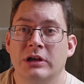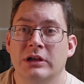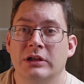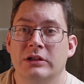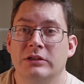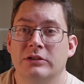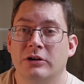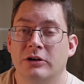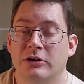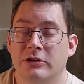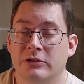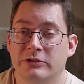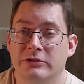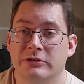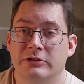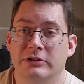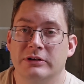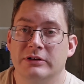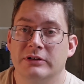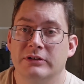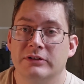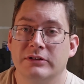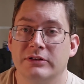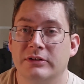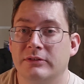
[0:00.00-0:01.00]
the harder it
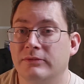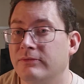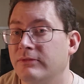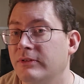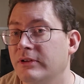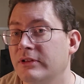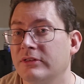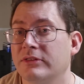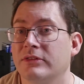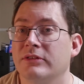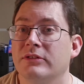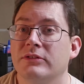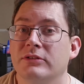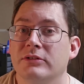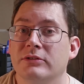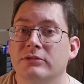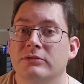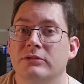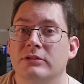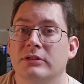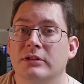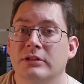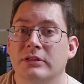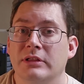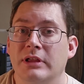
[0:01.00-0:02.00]
is to fix the suit,
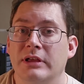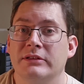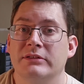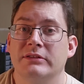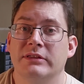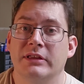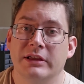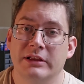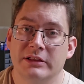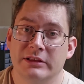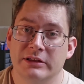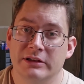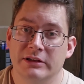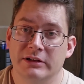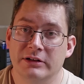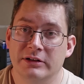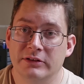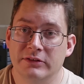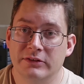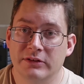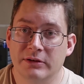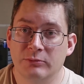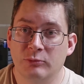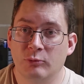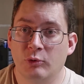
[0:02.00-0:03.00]
the less likely it
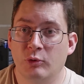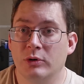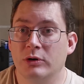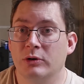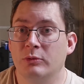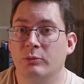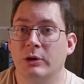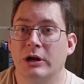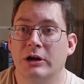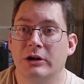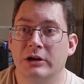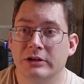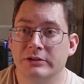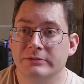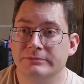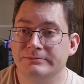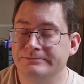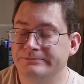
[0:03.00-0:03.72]
is I'm going to wear it.